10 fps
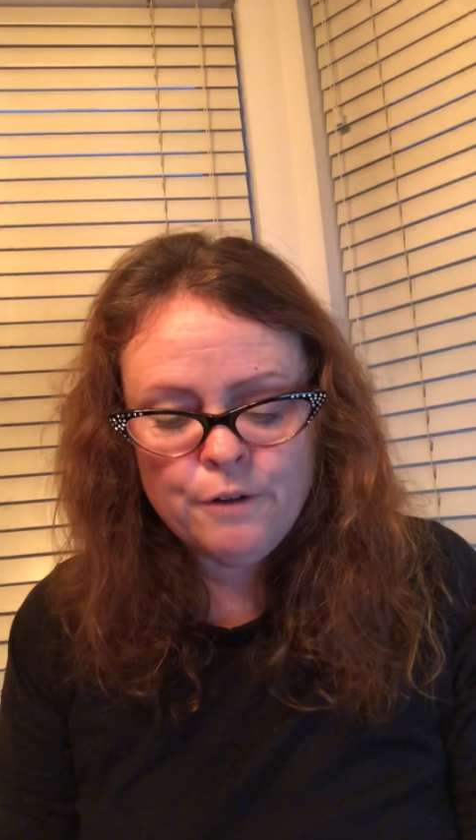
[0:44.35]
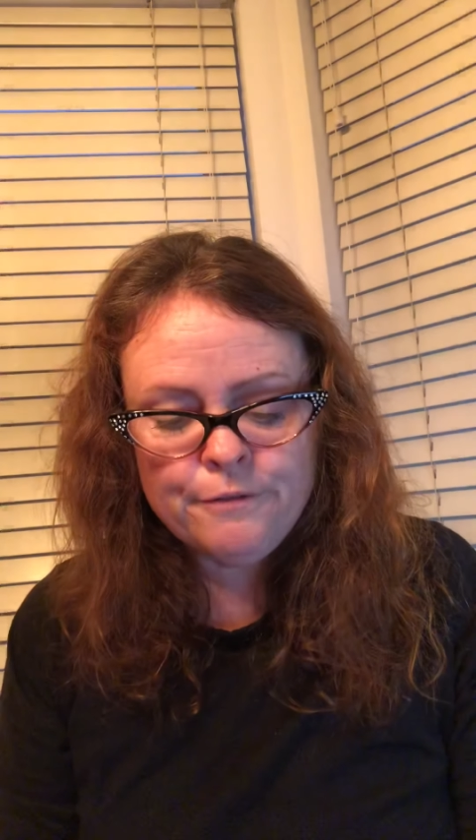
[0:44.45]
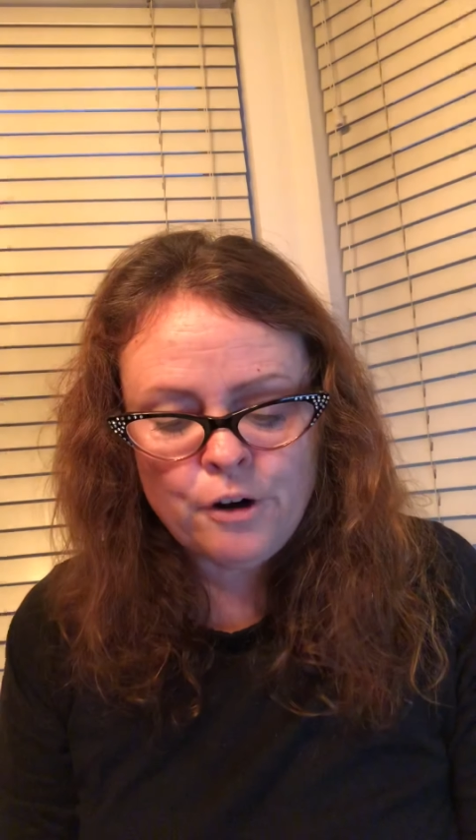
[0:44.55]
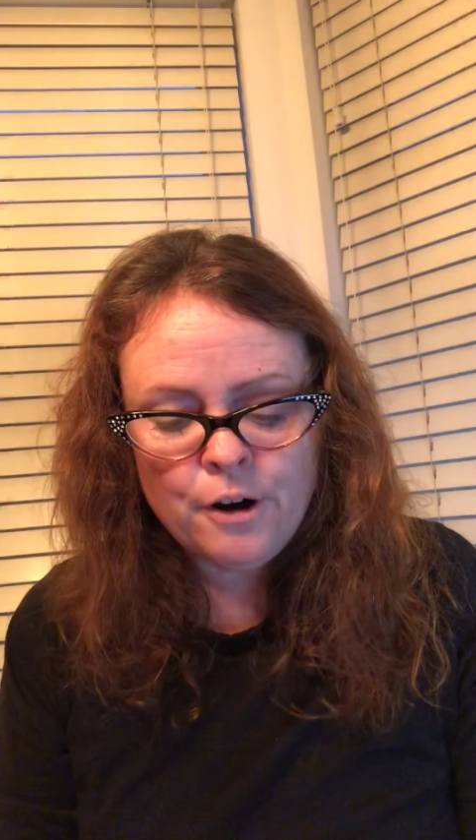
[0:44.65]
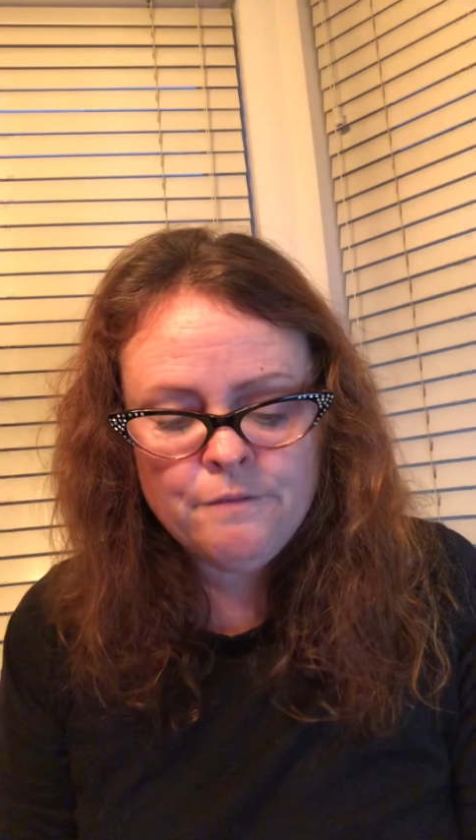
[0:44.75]

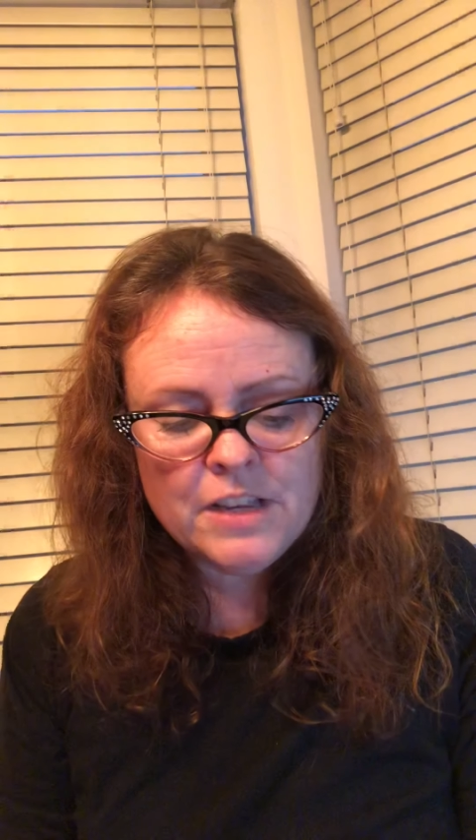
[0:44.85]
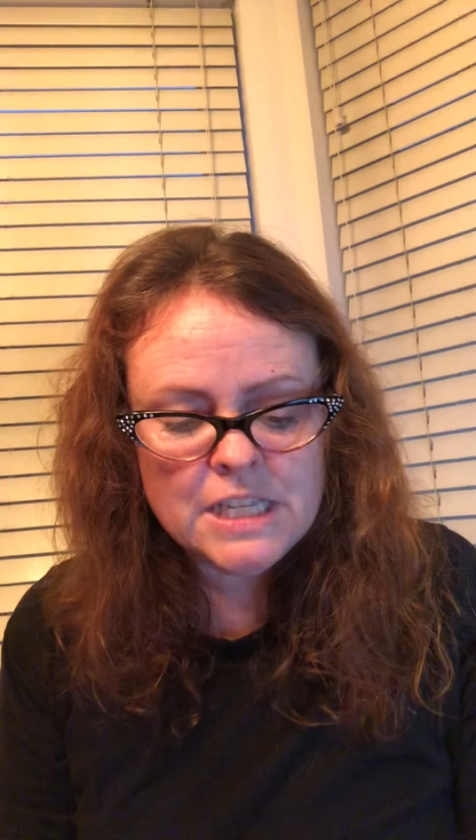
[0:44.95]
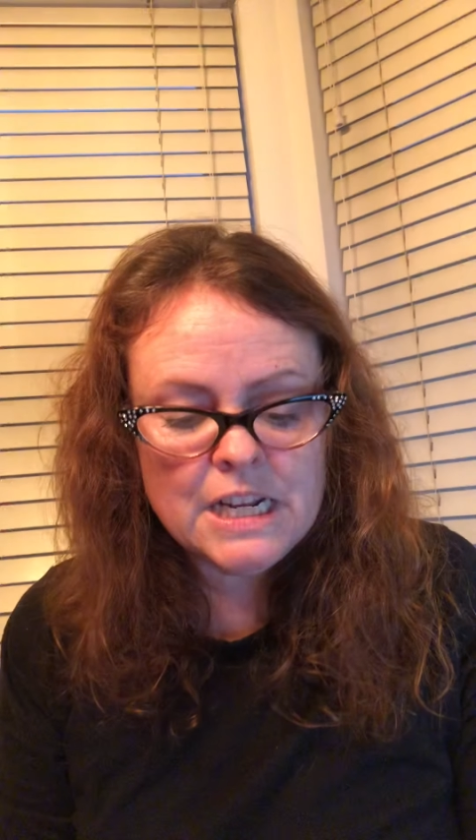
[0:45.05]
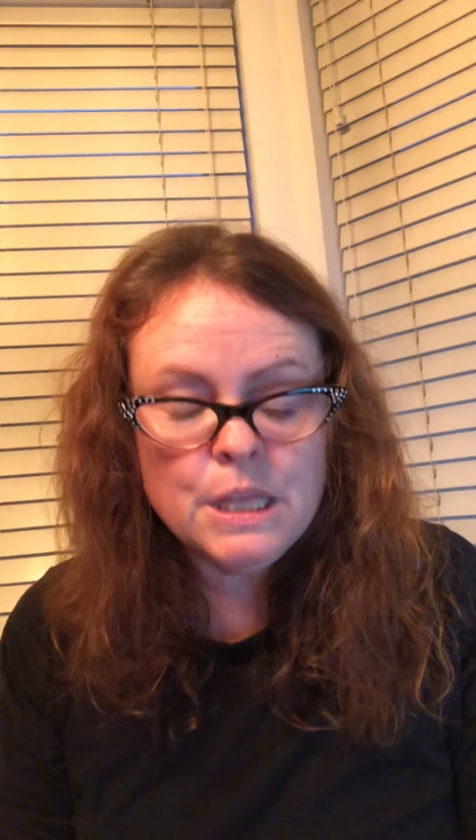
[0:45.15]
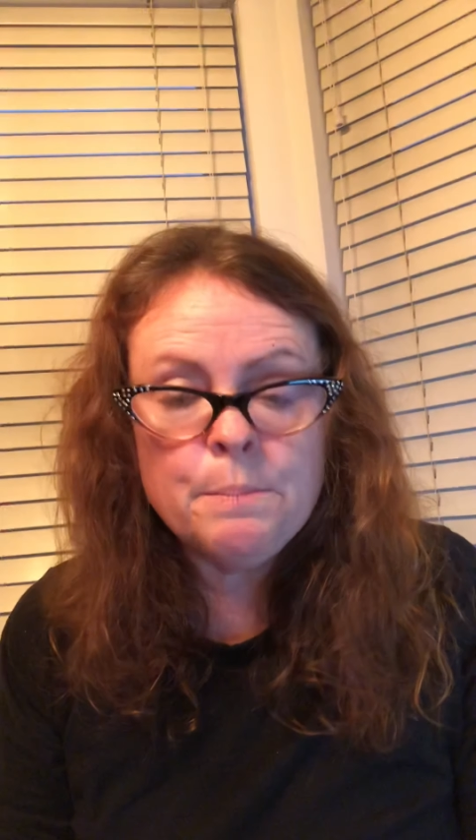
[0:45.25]
Fern
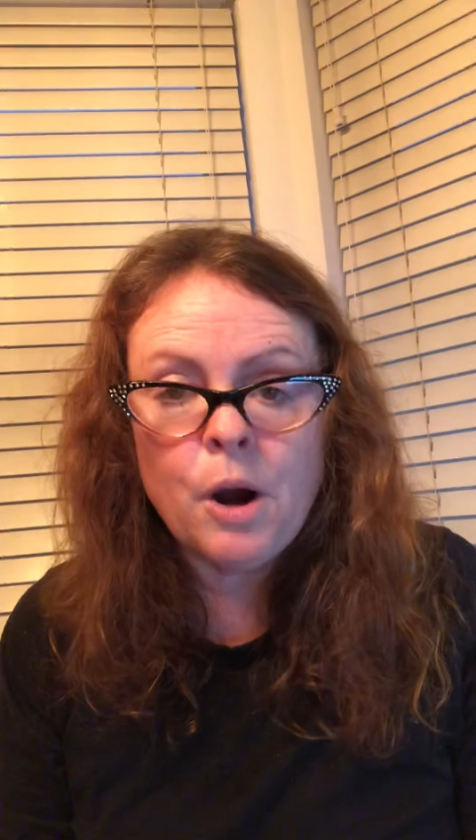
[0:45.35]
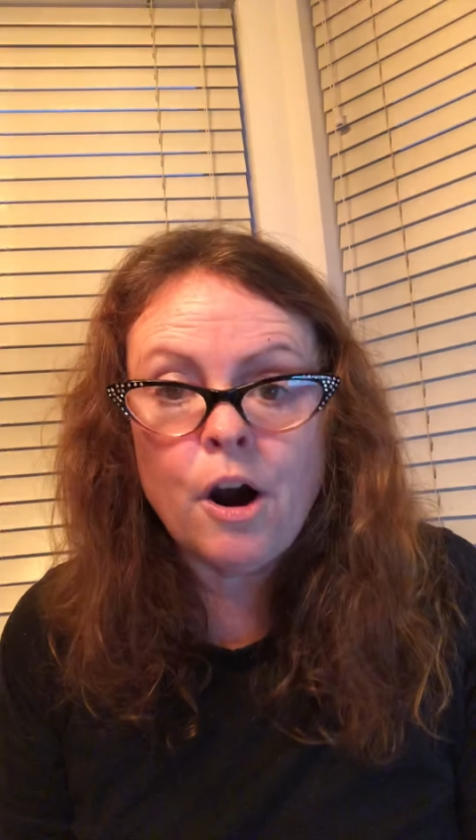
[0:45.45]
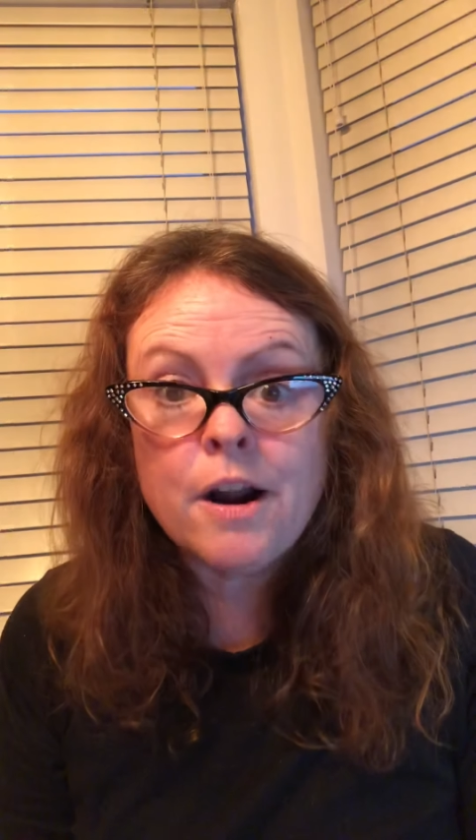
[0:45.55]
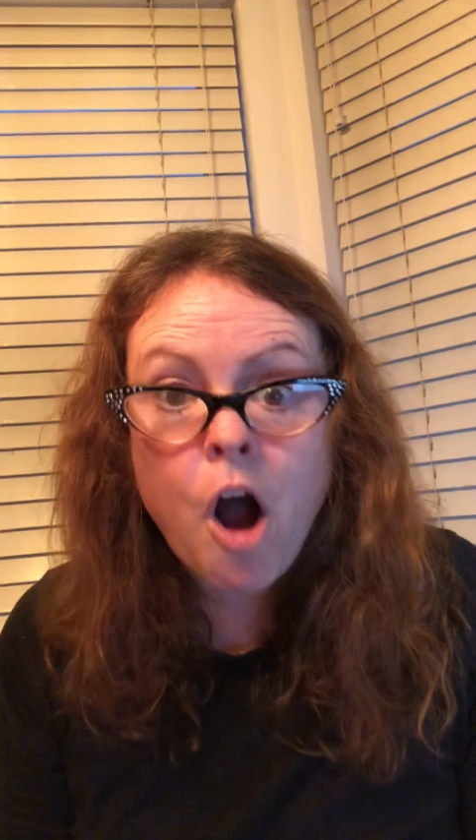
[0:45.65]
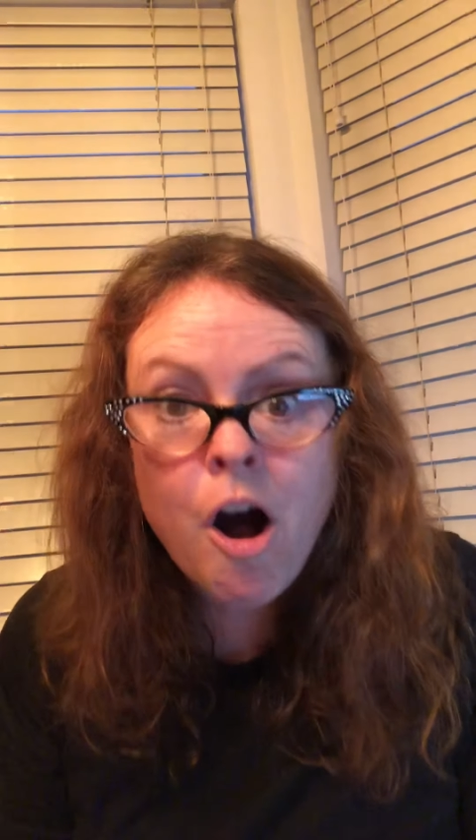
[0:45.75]
visited the barn